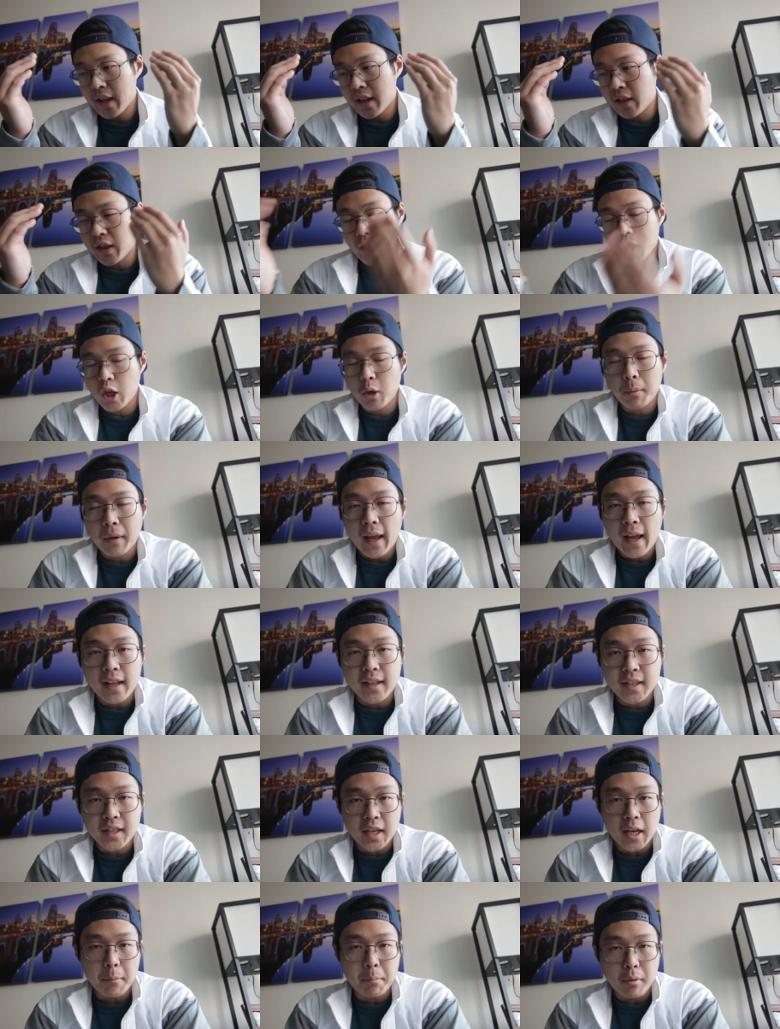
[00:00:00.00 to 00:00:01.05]
the cube can't
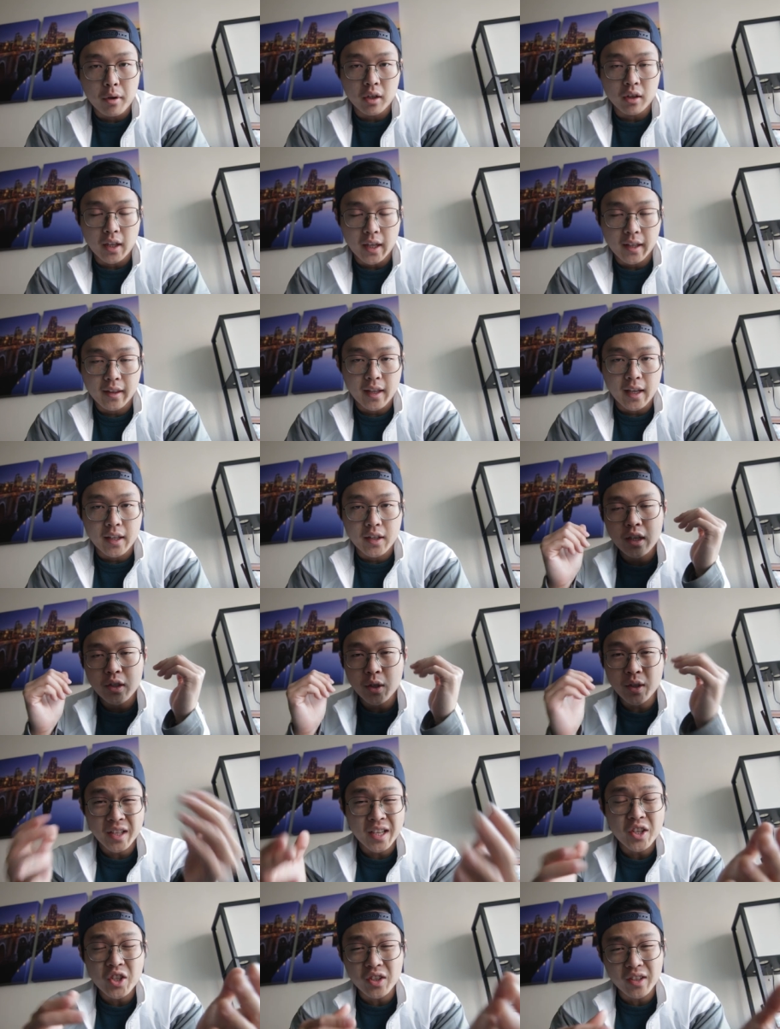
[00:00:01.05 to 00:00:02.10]
stay put like that. So
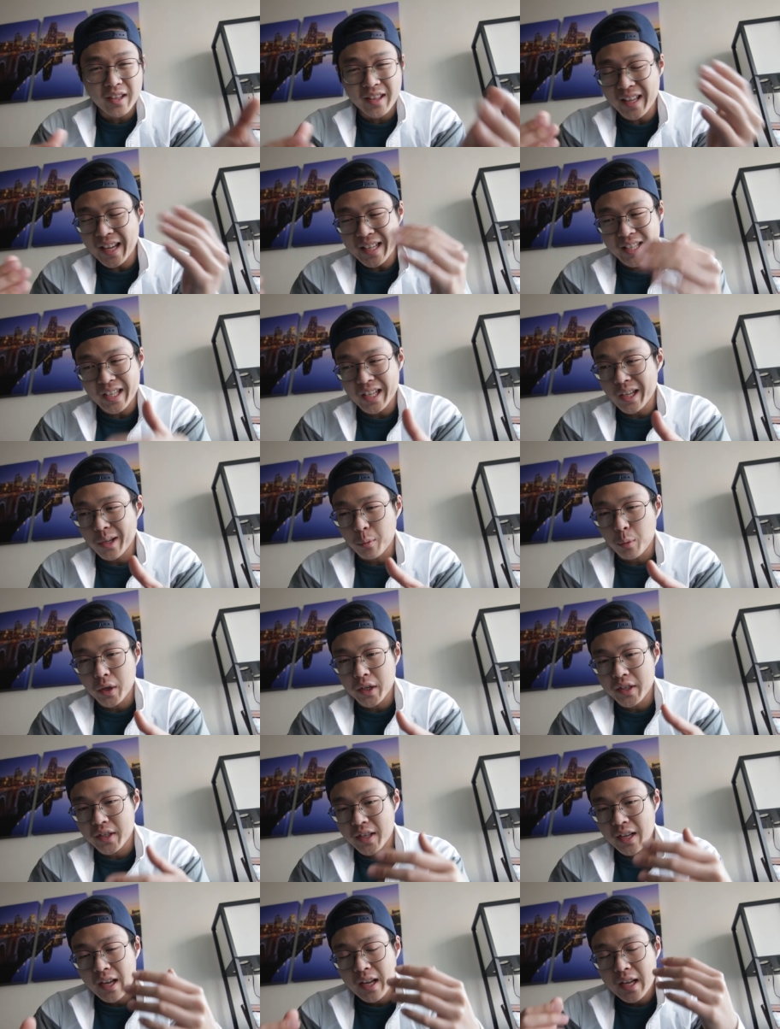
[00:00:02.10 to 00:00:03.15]
essentially the idea
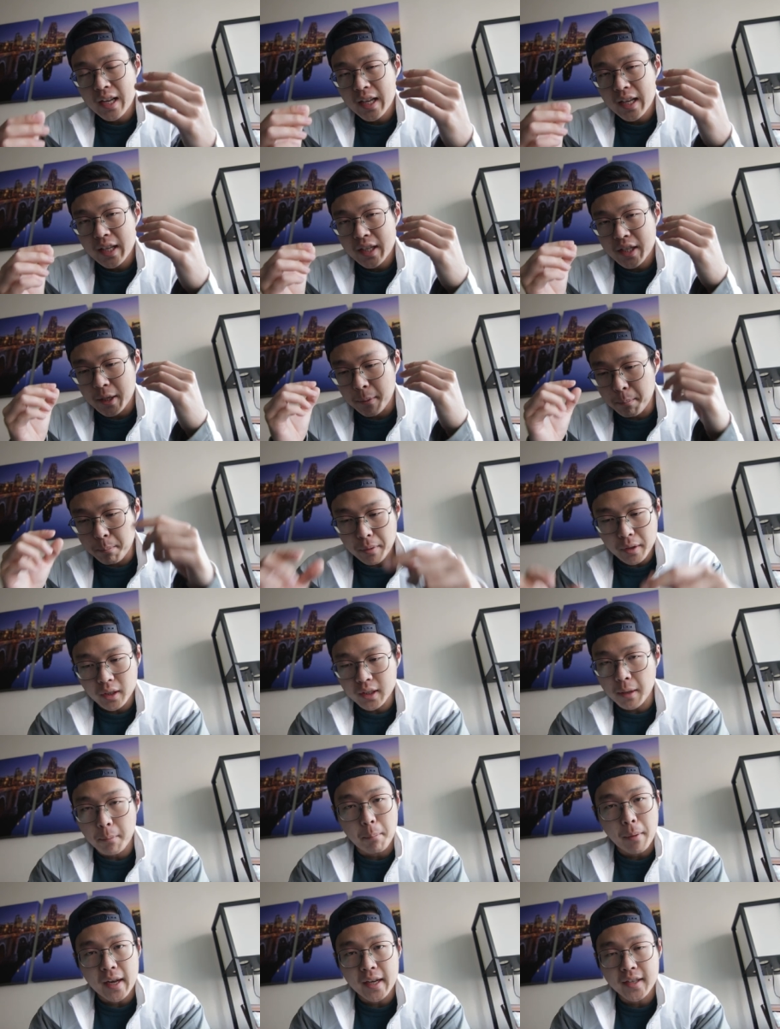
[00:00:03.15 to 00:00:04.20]
was to build
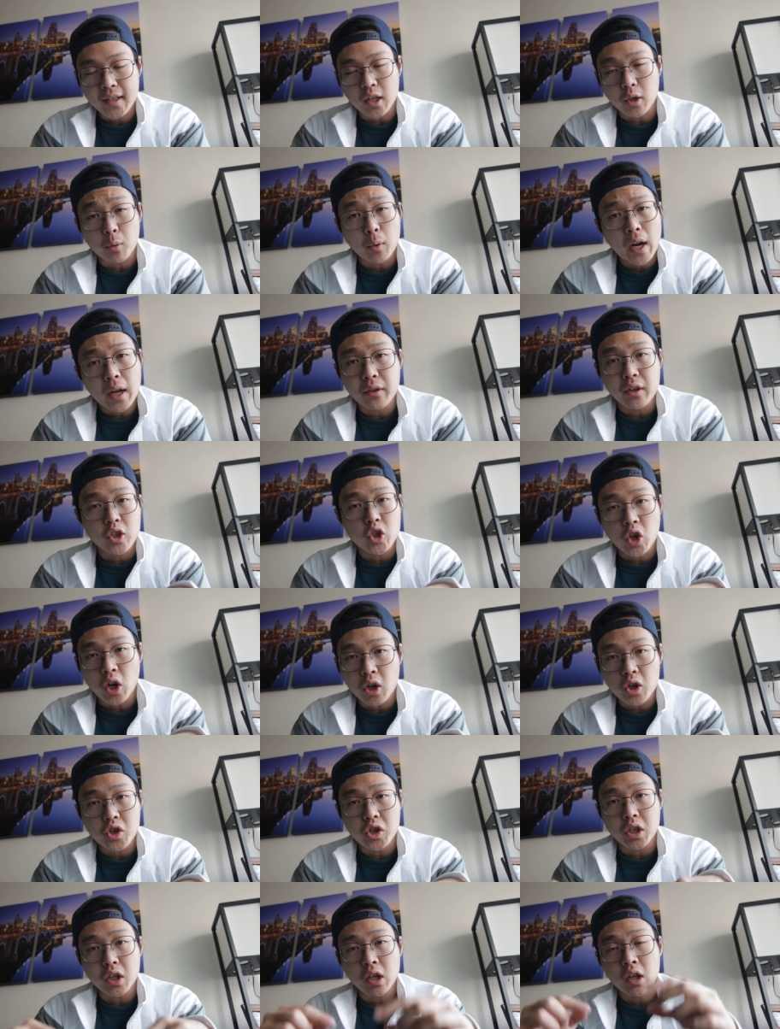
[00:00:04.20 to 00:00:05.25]
a base around the
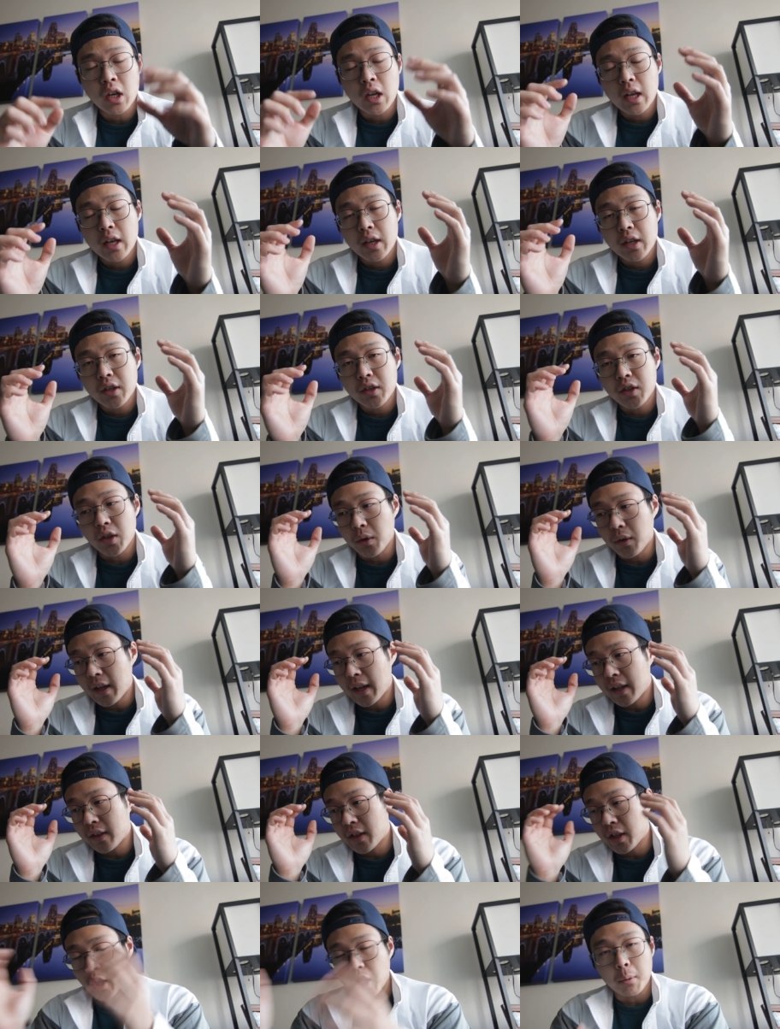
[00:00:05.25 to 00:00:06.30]
charger so
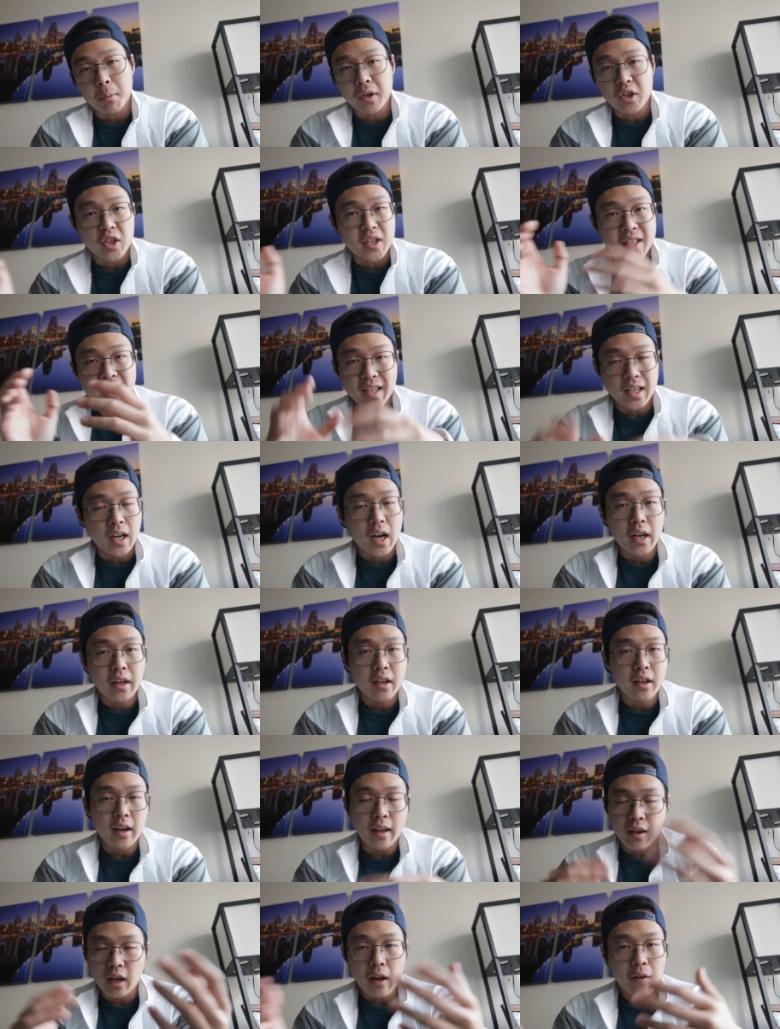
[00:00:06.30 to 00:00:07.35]
that the cube could just sit on
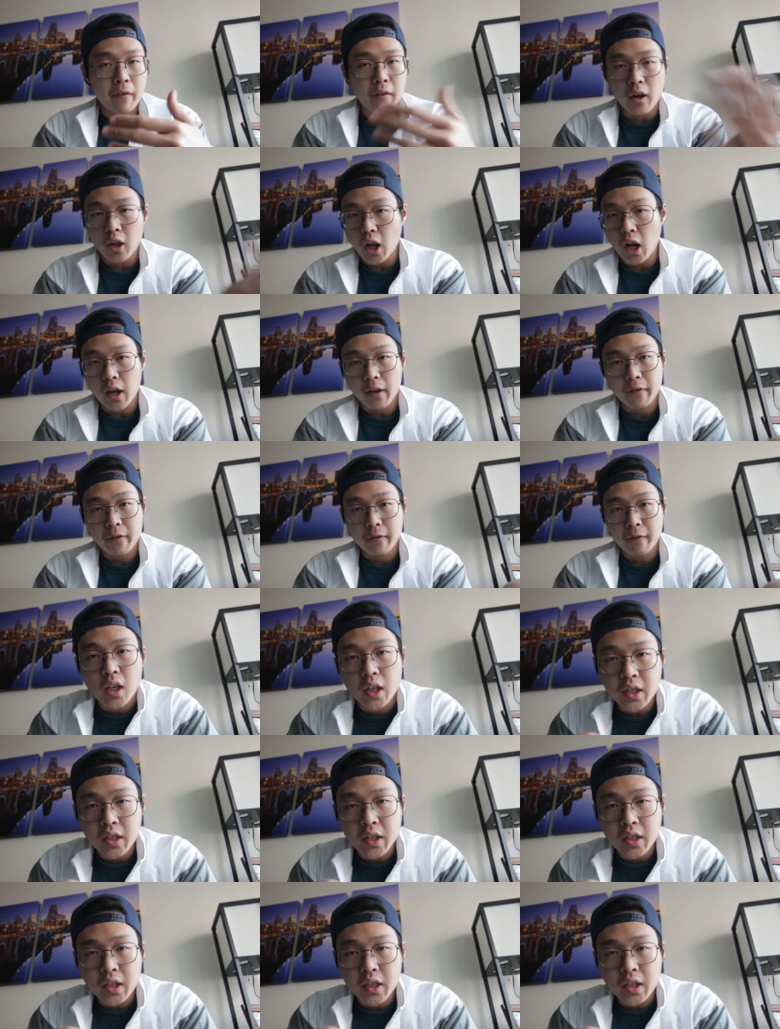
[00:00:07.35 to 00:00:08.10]
it and not fall off.